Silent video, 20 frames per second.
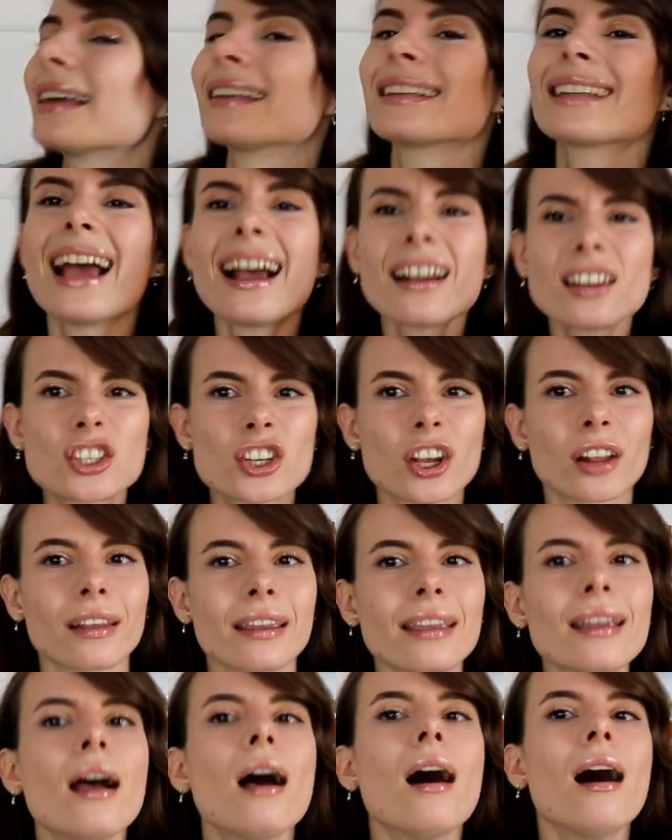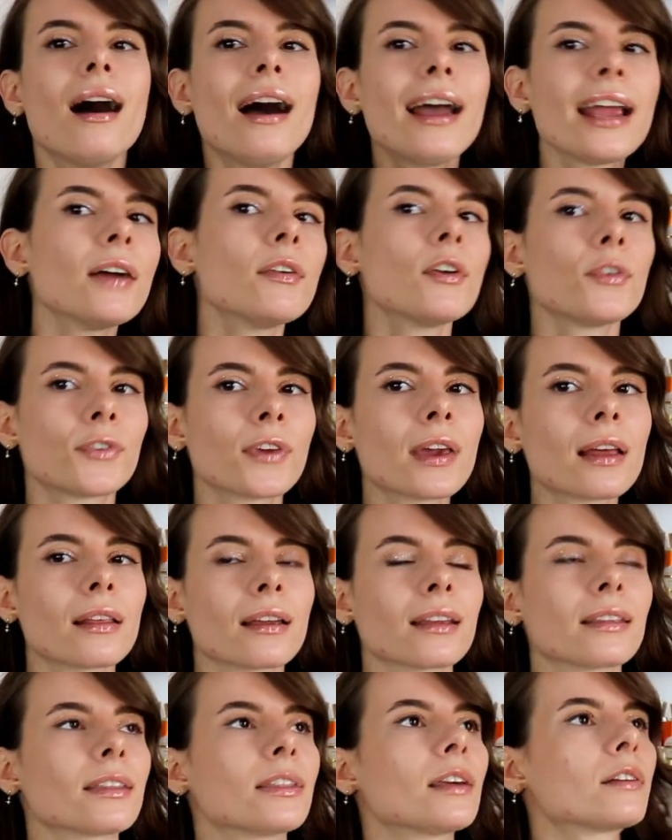And actually, I have a
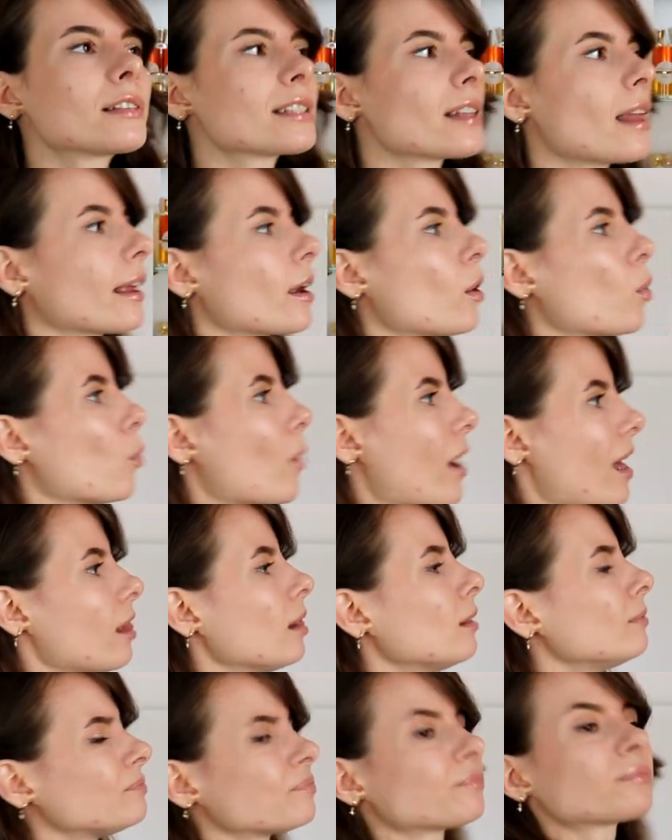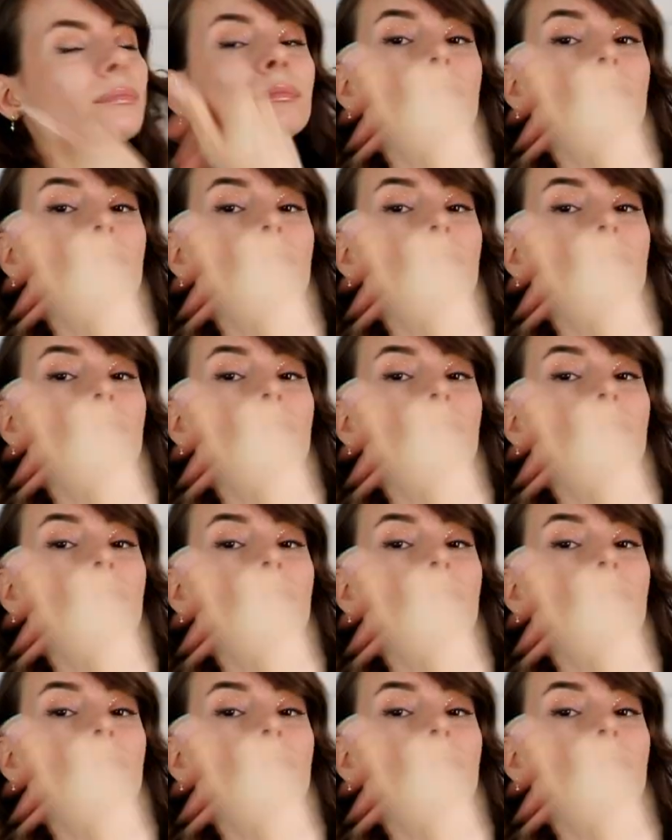feeling that there is like a well